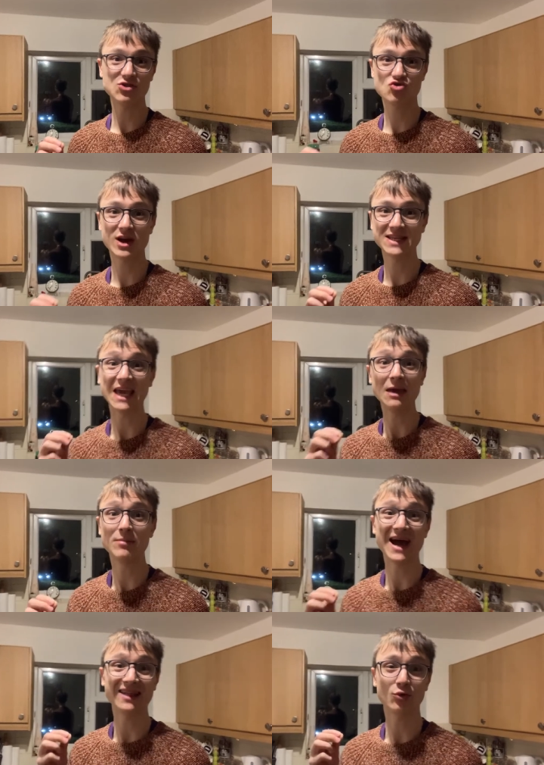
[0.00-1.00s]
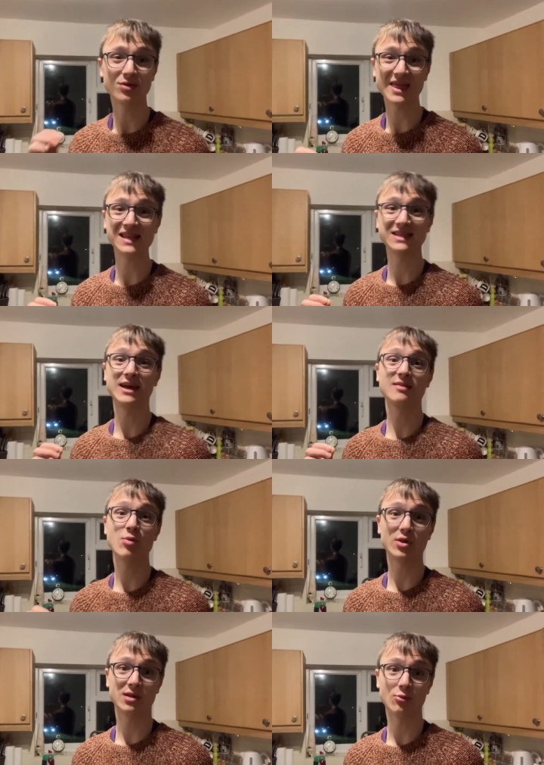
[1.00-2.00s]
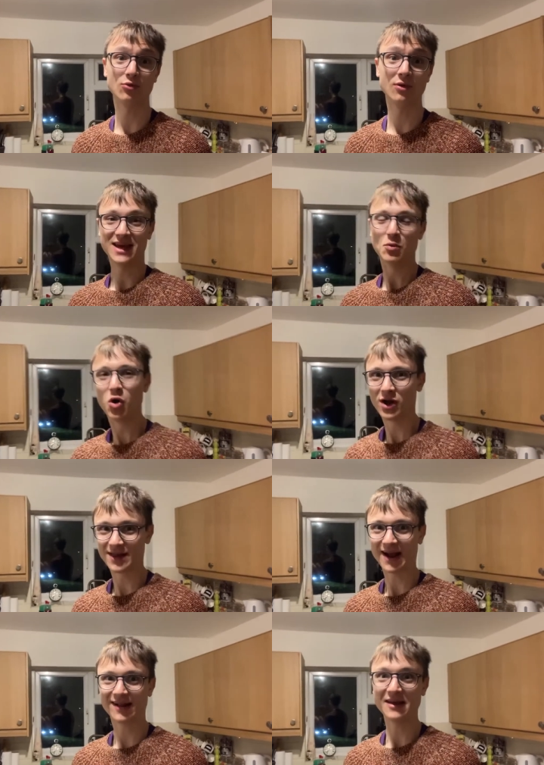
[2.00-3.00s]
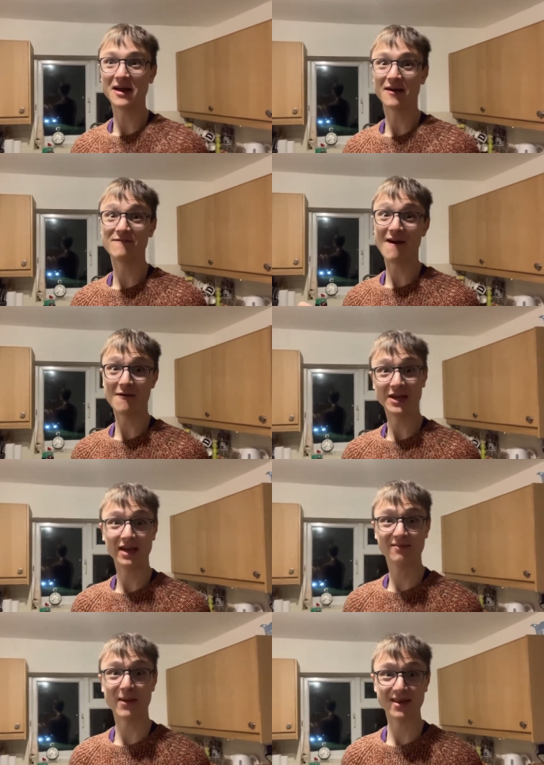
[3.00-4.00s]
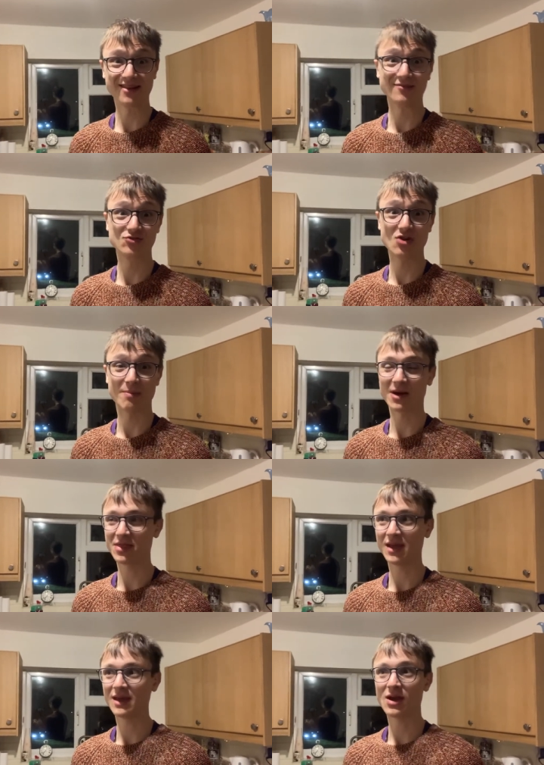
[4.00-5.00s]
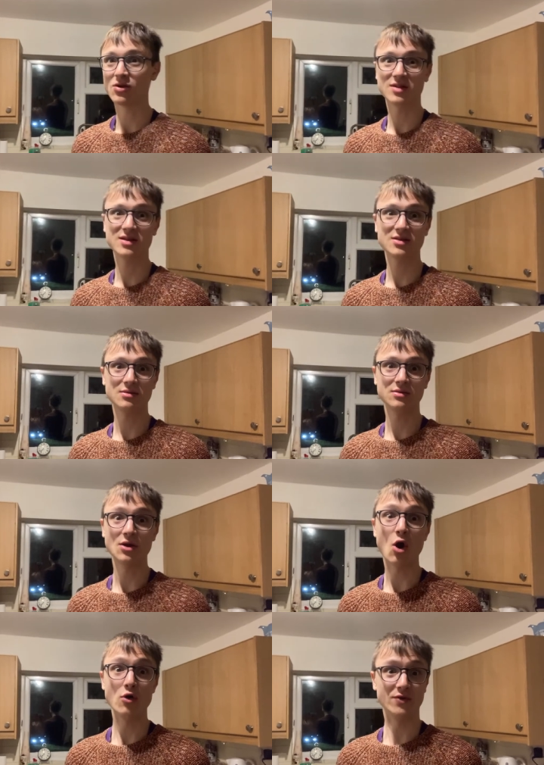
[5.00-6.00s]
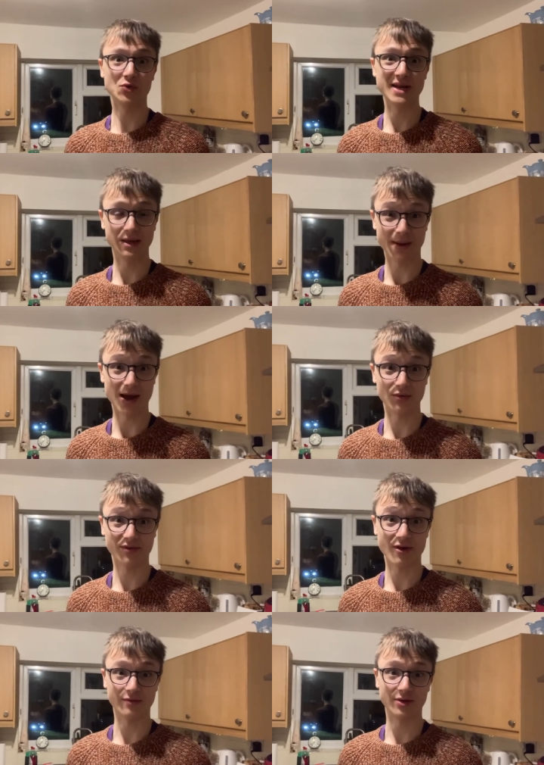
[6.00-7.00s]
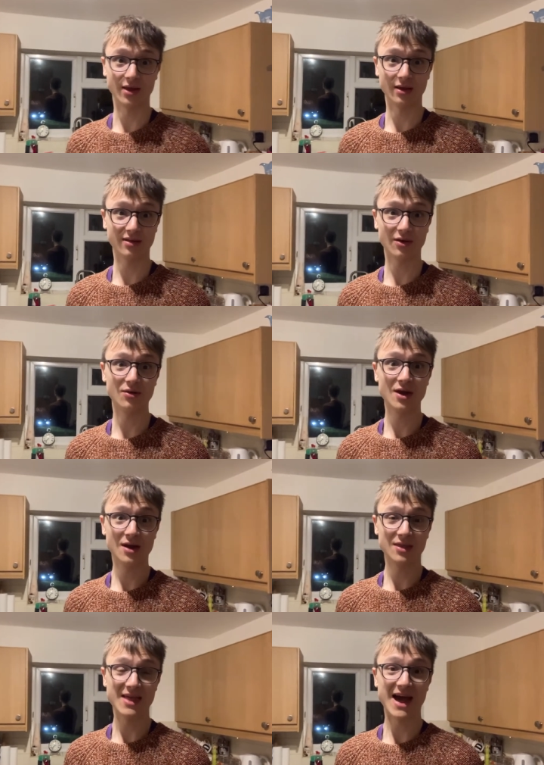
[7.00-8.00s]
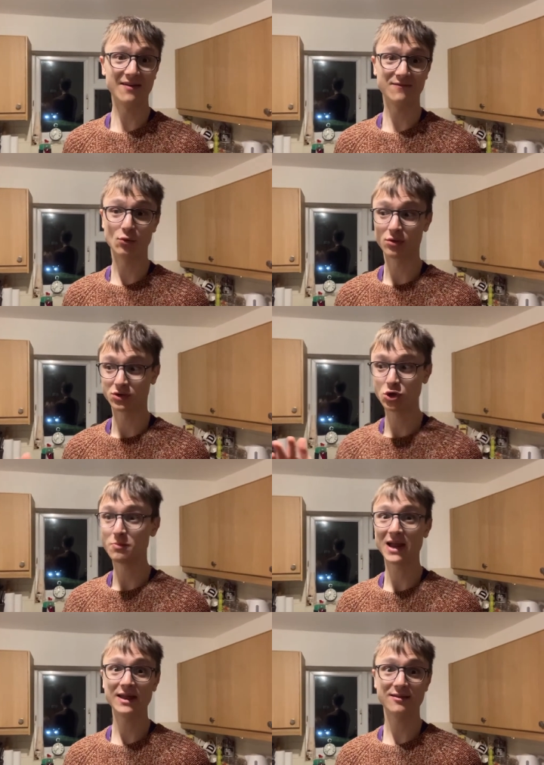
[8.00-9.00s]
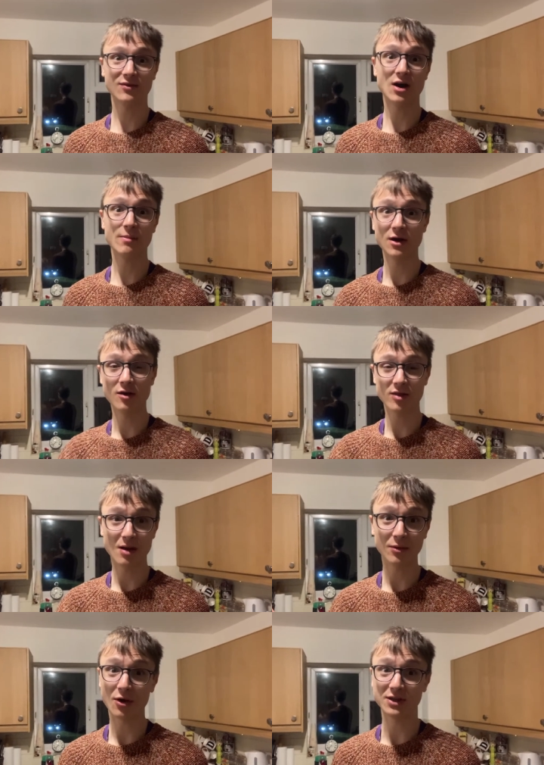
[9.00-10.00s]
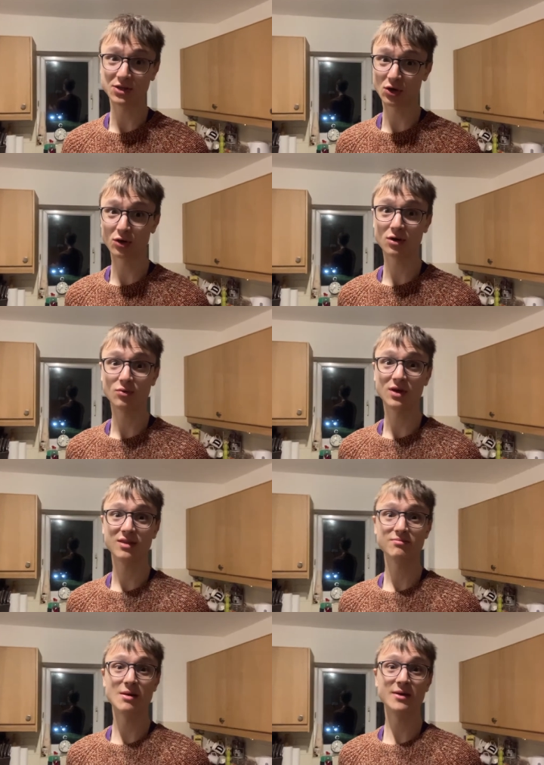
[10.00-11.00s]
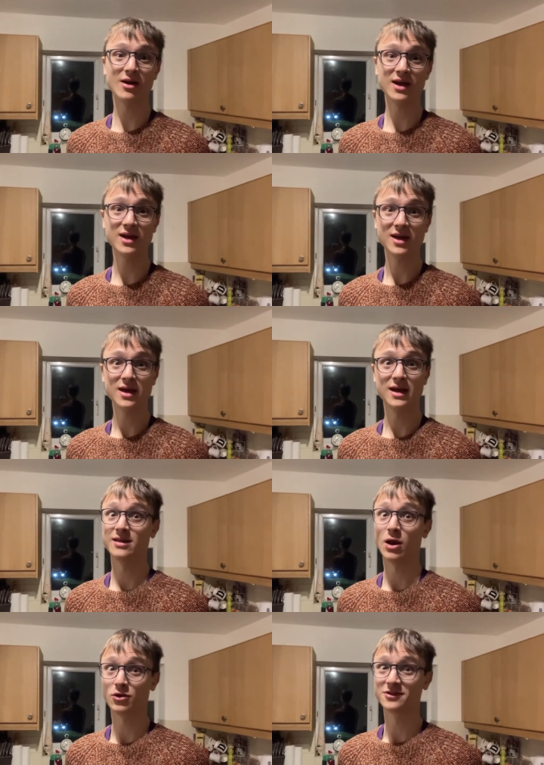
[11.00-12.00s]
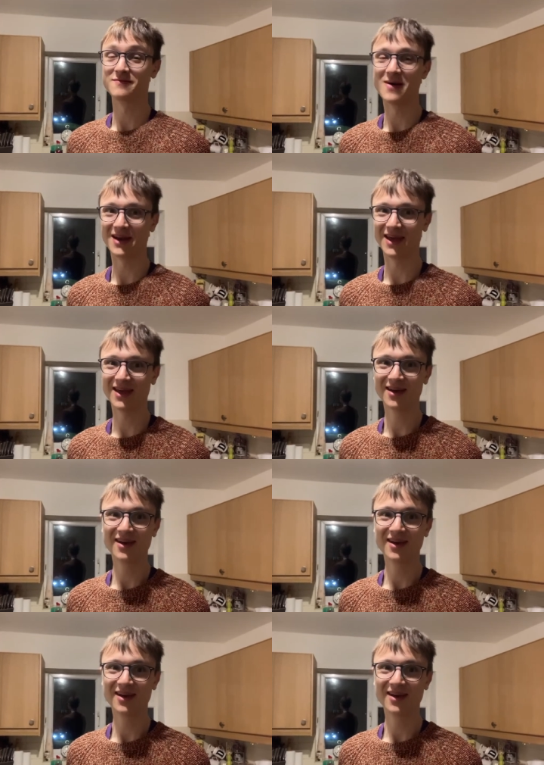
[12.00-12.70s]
tried to keep it as authentic as possible. It was actually a very expensive trip. I think it cost you know over 20 pounds for everything so that for two plates of carbonara that i'm going to cook with mum and i is a lot of money